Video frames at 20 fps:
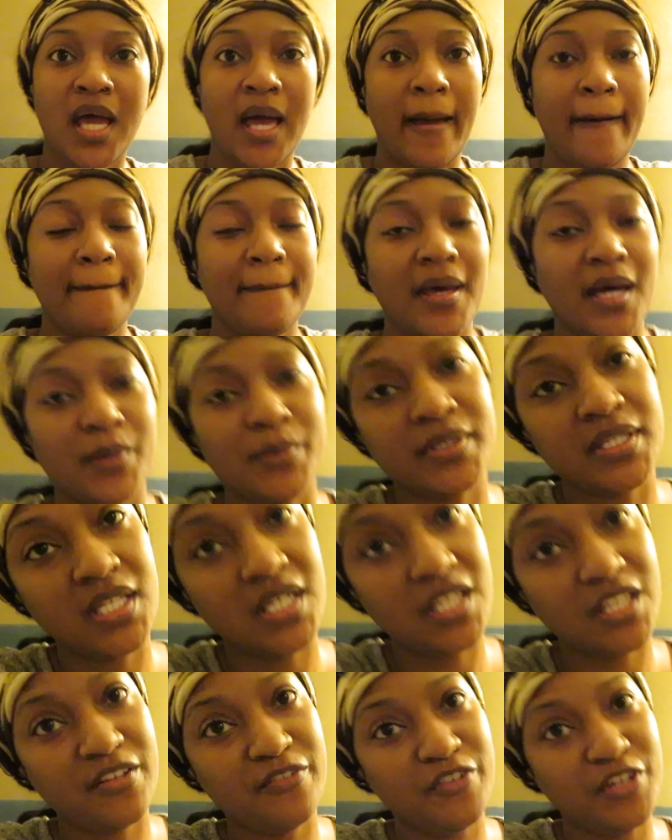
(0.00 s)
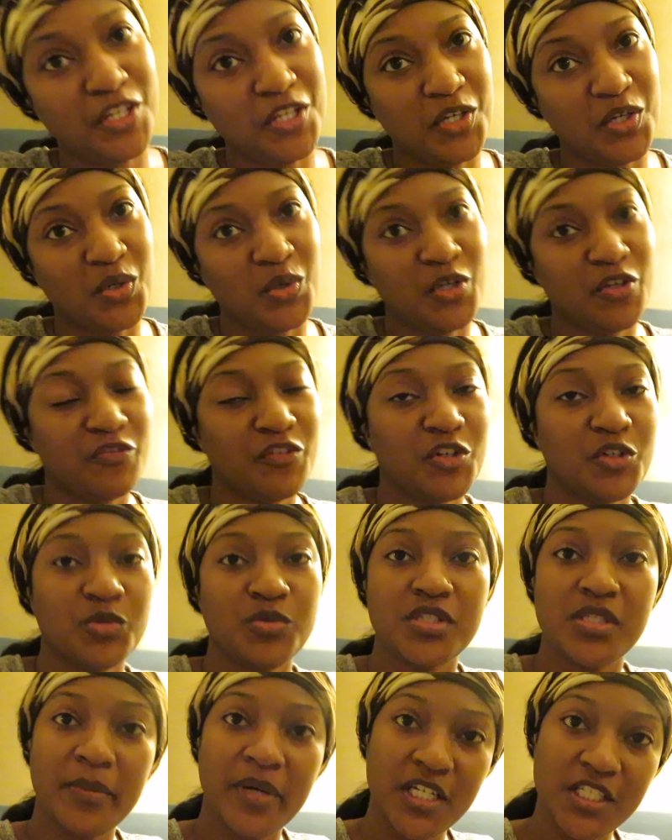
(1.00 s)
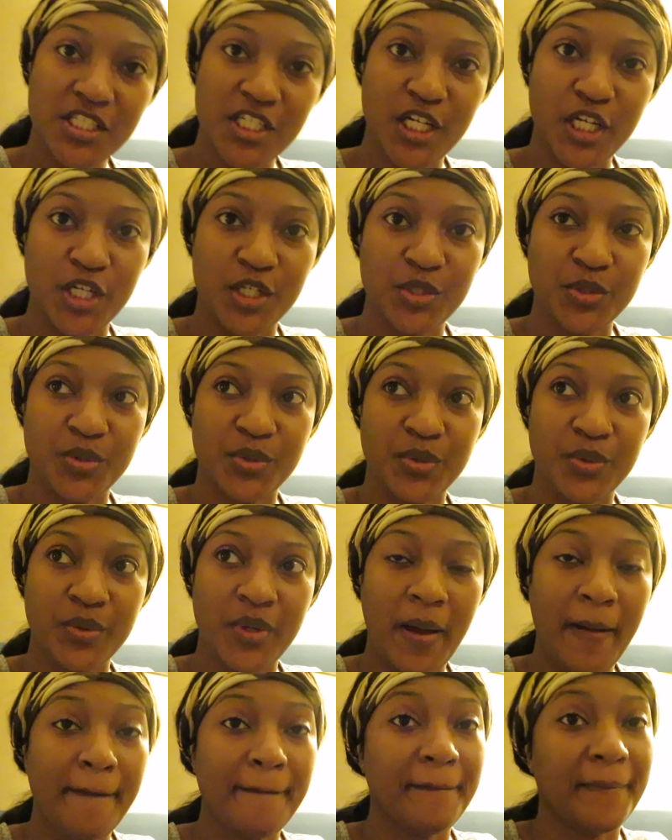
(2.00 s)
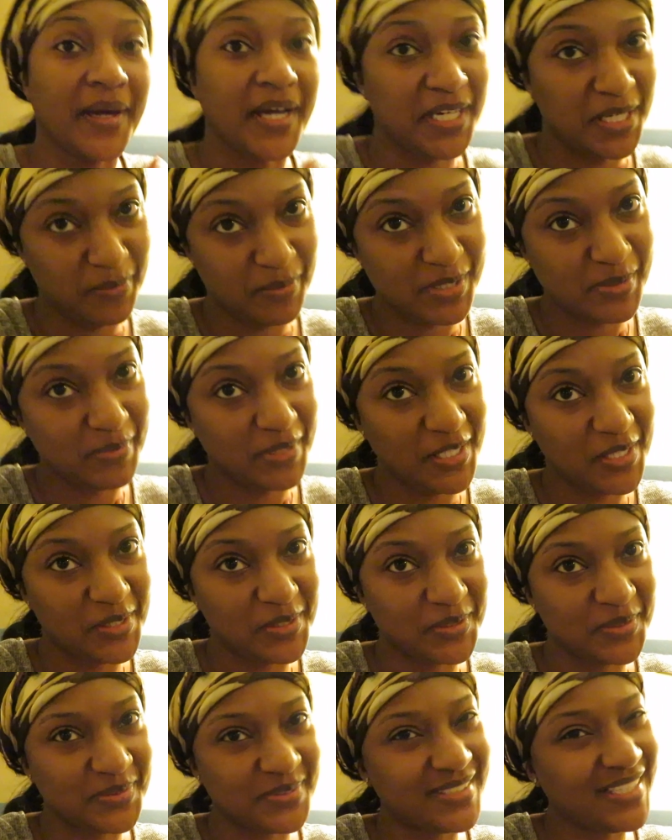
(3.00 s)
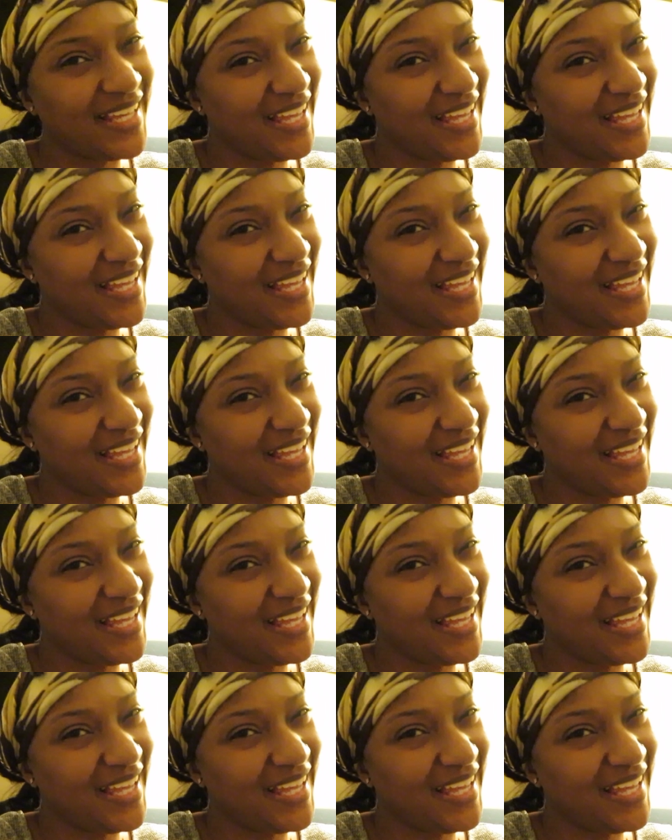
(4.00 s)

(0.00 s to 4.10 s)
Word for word: I'm back with another video. If you're new to my channel, my name is Malone.